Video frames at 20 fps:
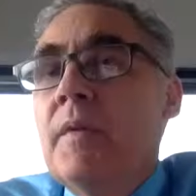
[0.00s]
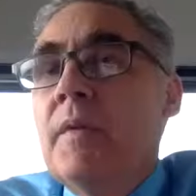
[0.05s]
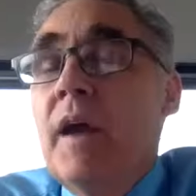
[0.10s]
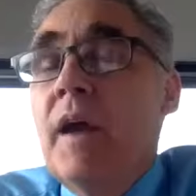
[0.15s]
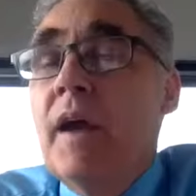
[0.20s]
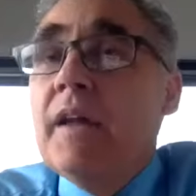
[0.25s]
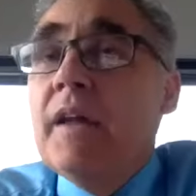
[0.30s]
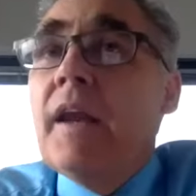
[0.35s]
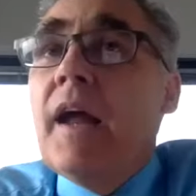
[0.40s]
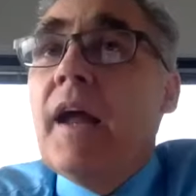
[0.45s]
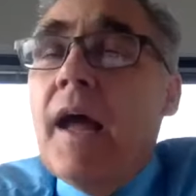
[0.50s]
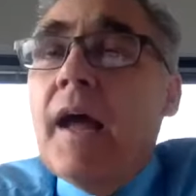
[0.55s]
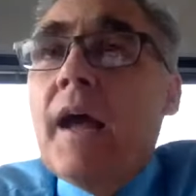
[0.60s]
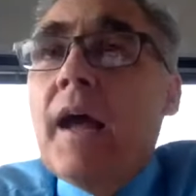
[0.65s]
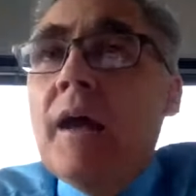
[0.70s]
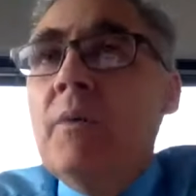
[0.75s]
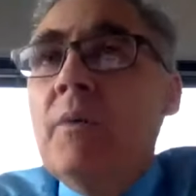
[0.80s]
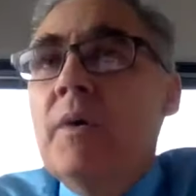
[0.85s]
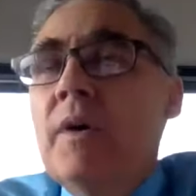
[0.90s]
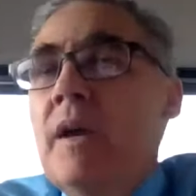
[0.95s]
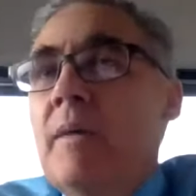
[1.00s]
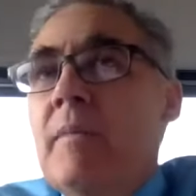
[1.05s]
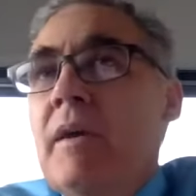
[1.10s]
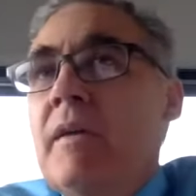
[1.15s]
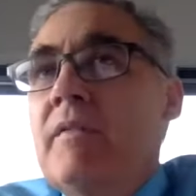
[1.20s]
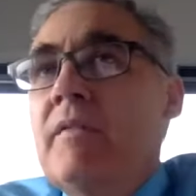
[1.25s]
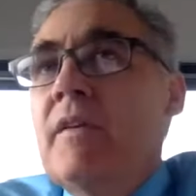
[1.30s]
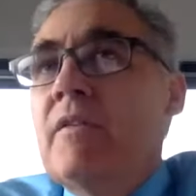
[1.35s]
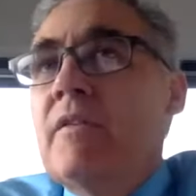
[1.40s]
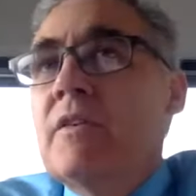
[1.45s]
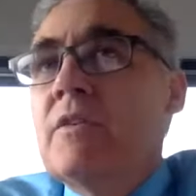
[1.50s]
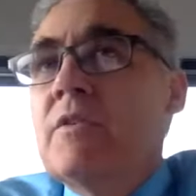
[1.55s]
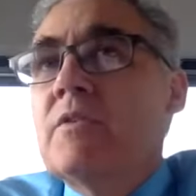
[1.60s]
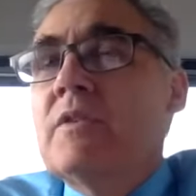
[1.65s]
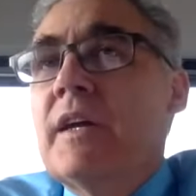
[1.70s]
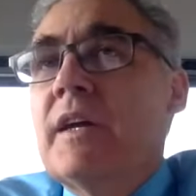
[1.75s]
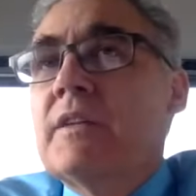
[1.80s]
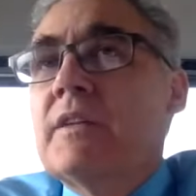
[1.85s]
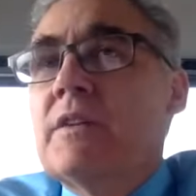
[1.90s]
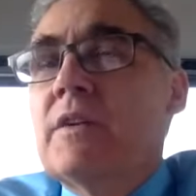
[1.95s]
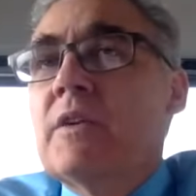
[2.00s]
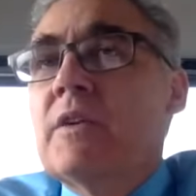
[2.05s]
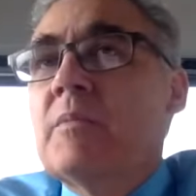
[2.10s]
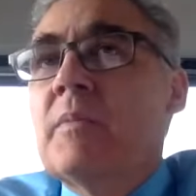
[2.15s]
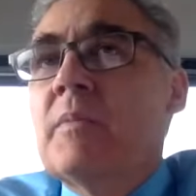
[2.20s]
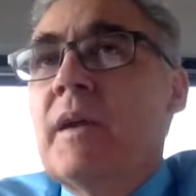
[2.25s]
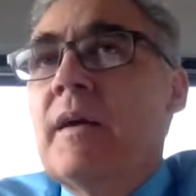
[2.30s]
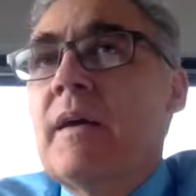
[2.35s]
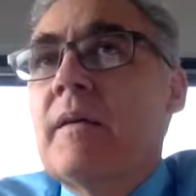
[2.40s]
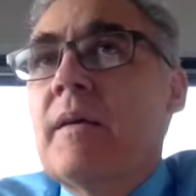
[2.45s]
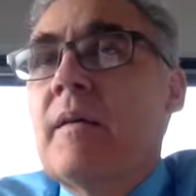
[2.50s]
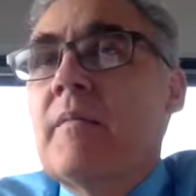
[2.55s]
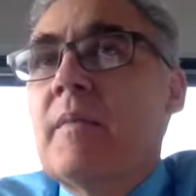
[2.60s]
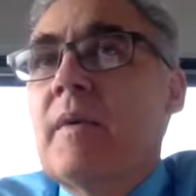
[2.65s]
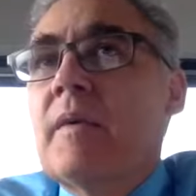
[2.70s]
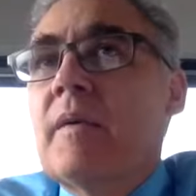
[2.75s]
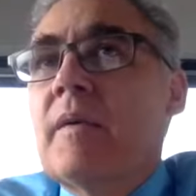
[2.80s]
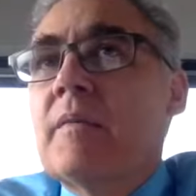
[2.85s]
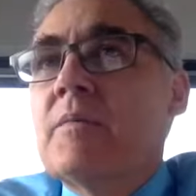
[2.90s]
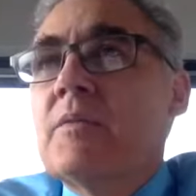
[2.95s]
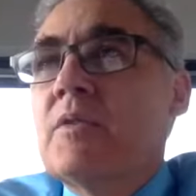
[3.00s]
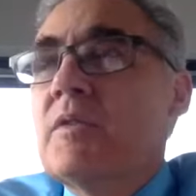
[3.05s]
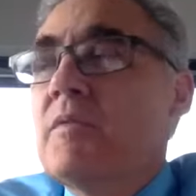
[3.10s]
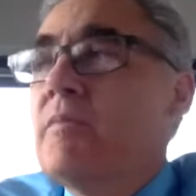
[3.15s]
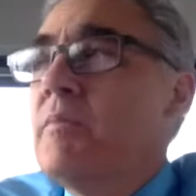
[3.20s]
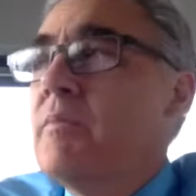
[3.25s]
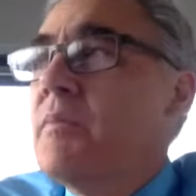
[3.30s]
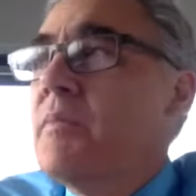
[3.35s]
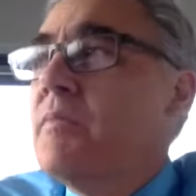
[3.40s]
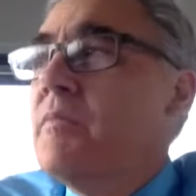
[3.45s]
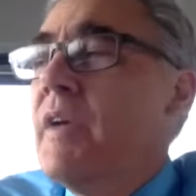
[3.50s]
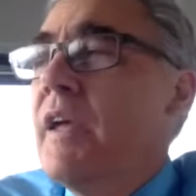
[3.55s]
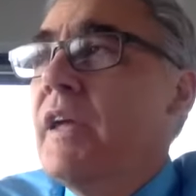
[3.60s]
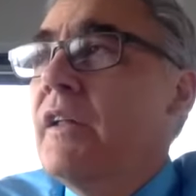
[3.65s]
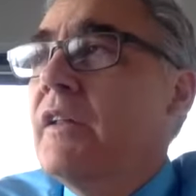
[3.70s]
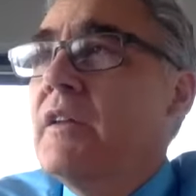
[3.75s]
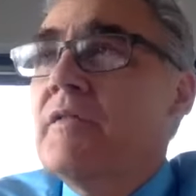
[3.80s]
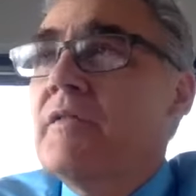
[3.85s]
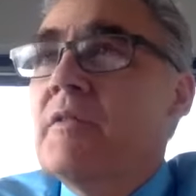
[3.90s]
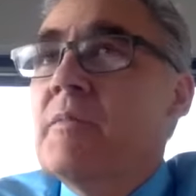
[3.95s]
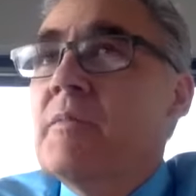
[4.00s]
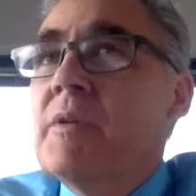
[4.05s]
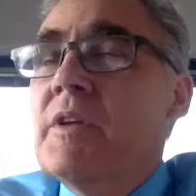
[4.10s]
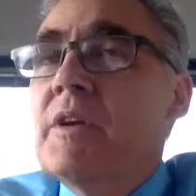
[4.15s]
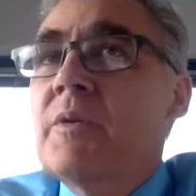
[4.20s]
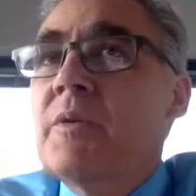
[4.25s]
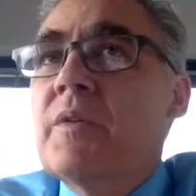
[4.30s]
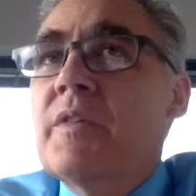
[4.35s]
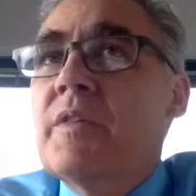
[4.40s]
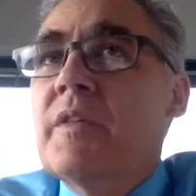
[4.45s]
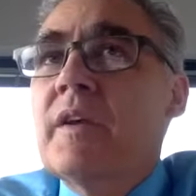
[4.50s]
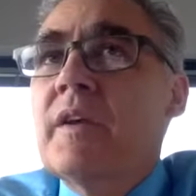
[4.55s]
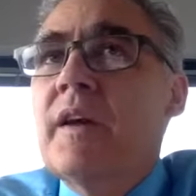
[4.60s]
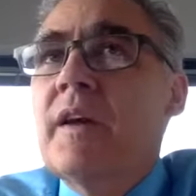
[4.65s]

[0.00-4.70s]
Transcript: I would. I mean, I've never used that term, but I'm sort of vaguely familiar with it.